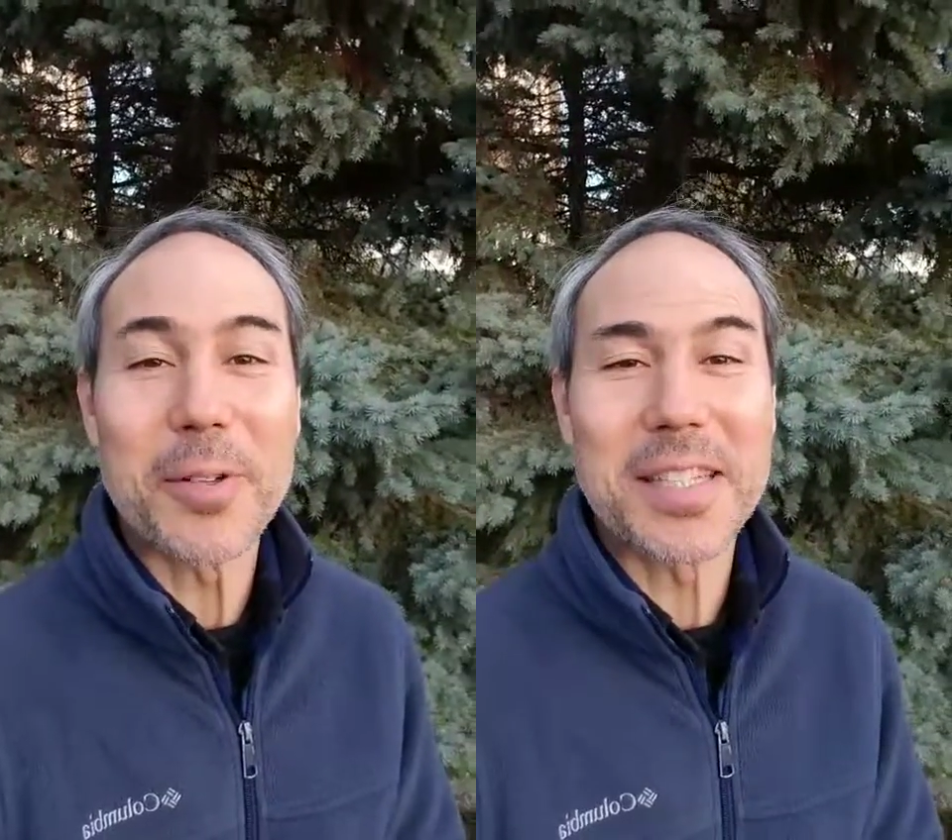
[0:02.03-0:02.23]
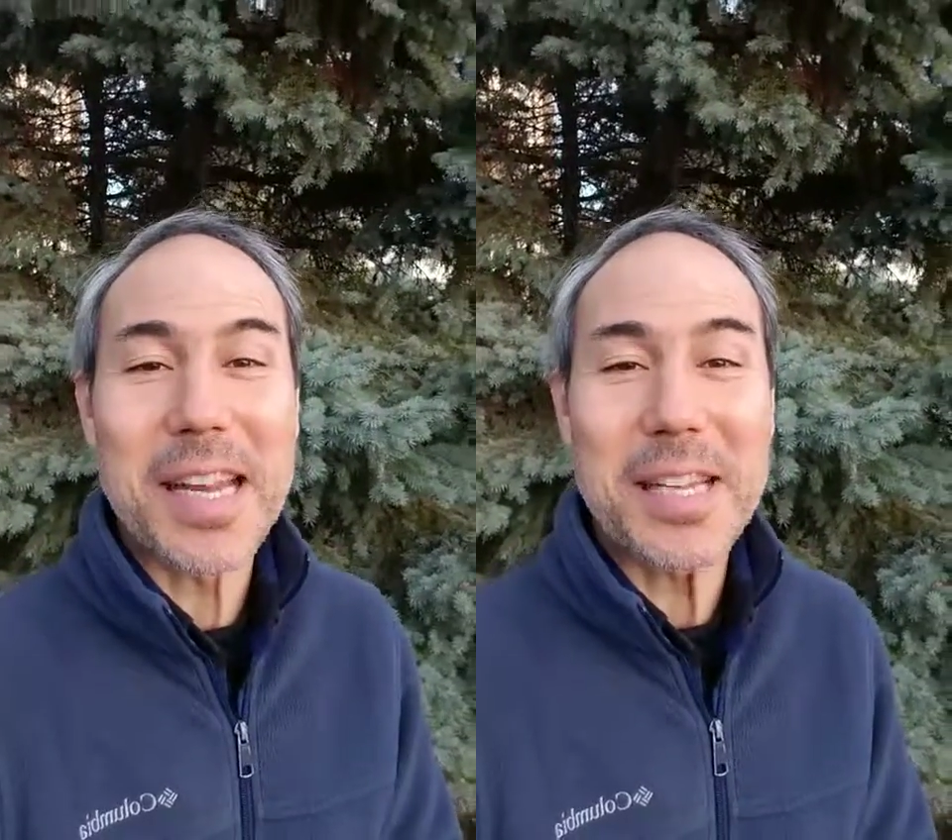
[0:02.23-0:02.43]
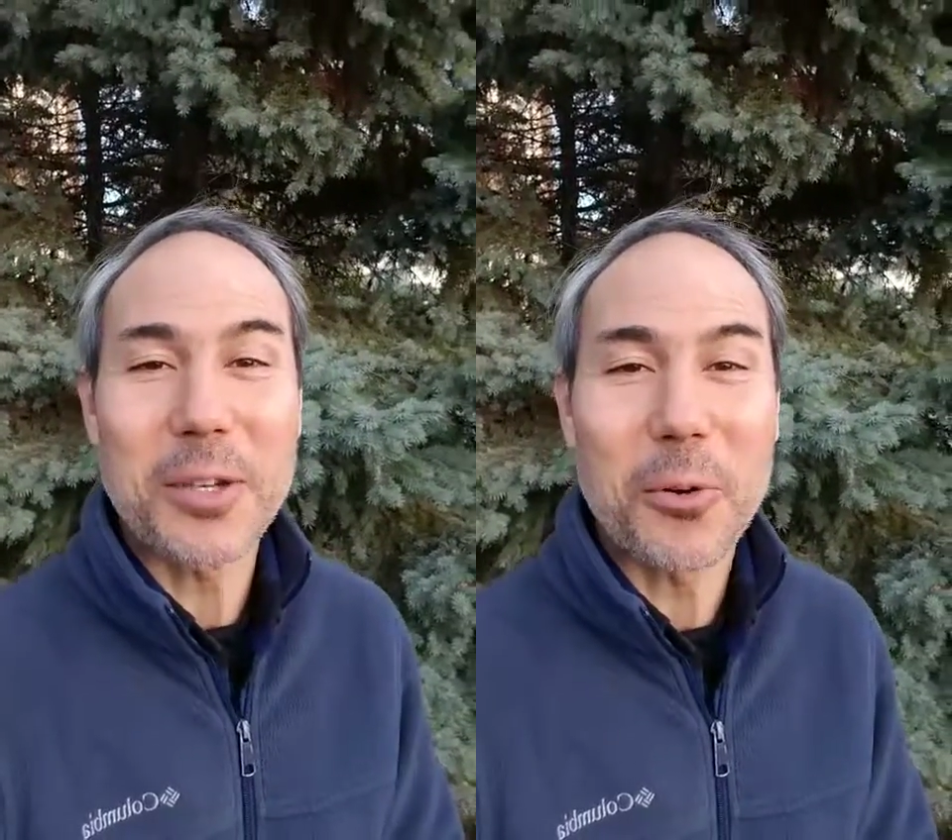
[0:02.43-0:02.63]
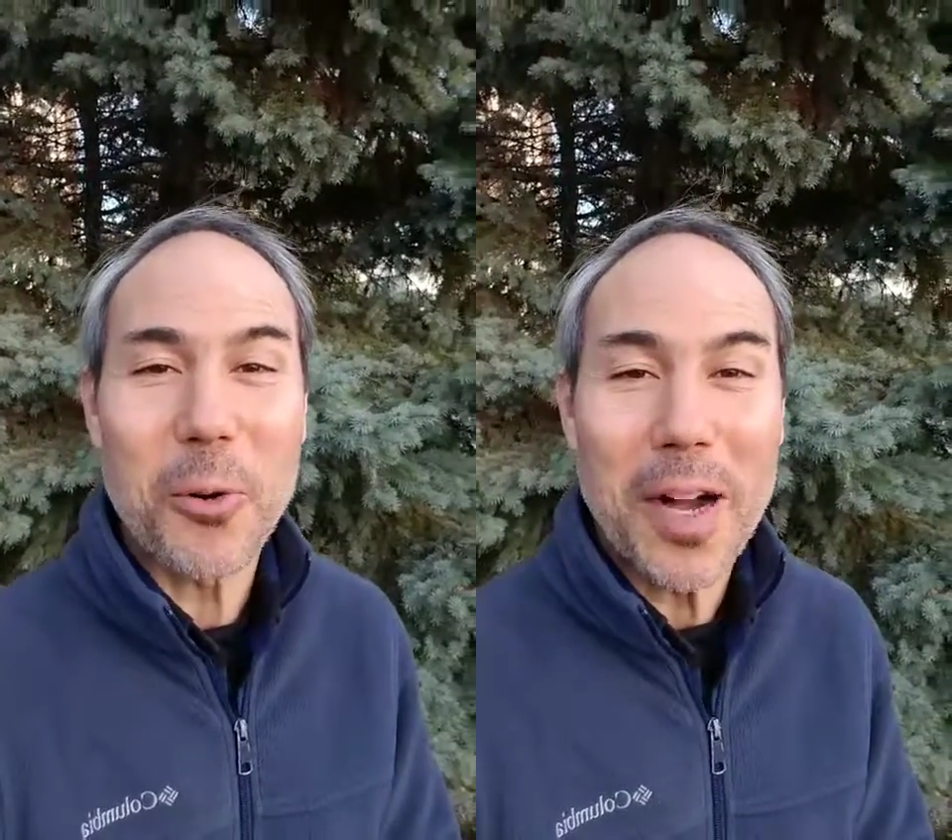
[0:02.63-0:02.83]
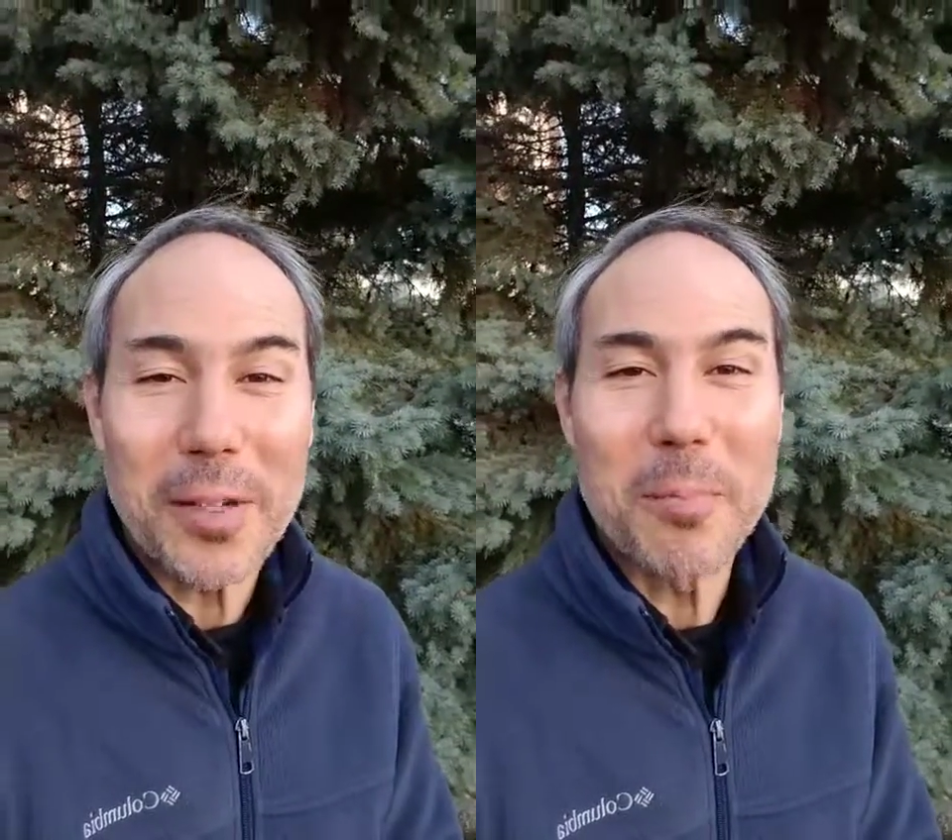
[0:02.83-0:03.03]
with today's
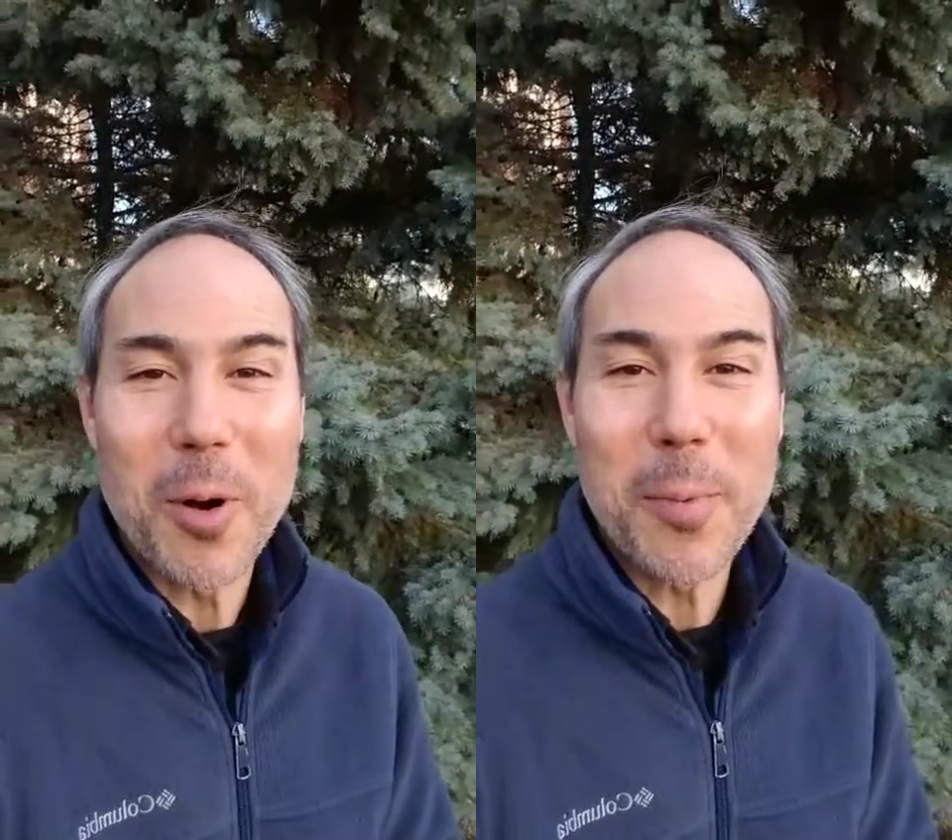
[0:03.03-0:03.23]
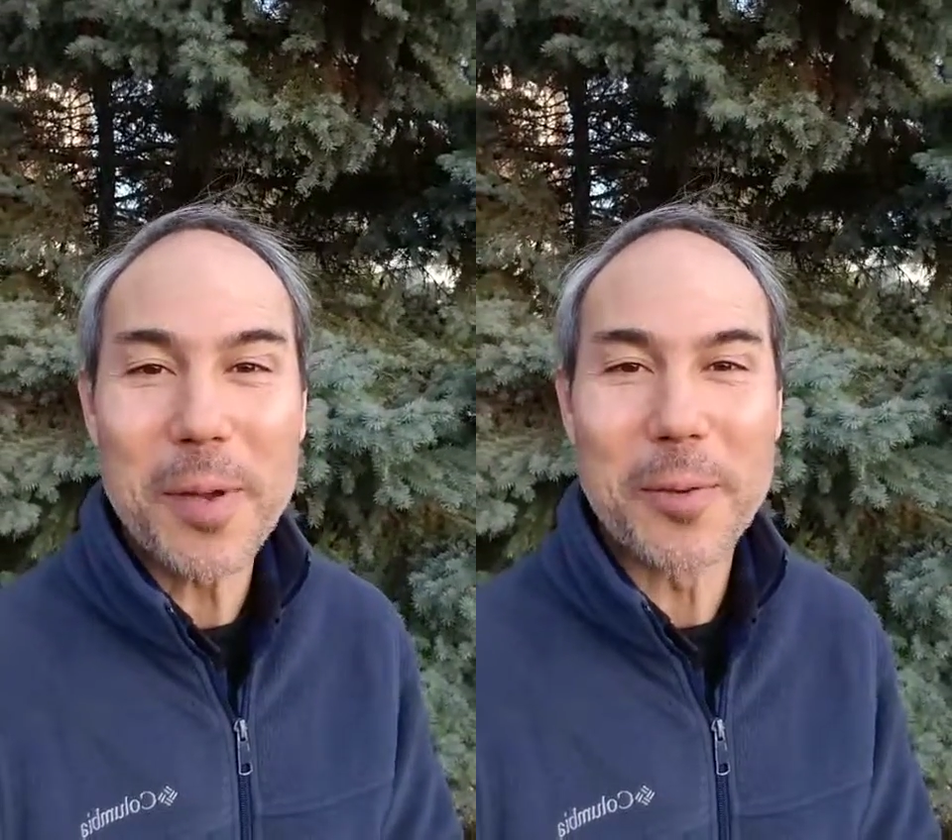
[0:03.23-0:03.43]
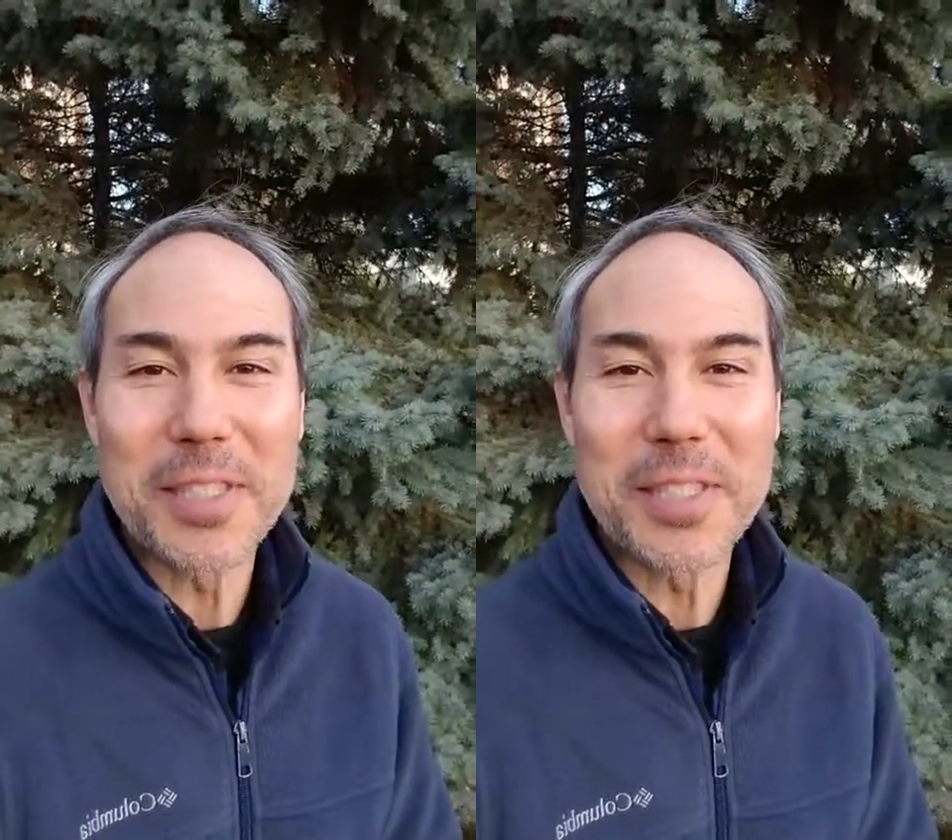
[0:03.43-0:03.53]
quantum moment.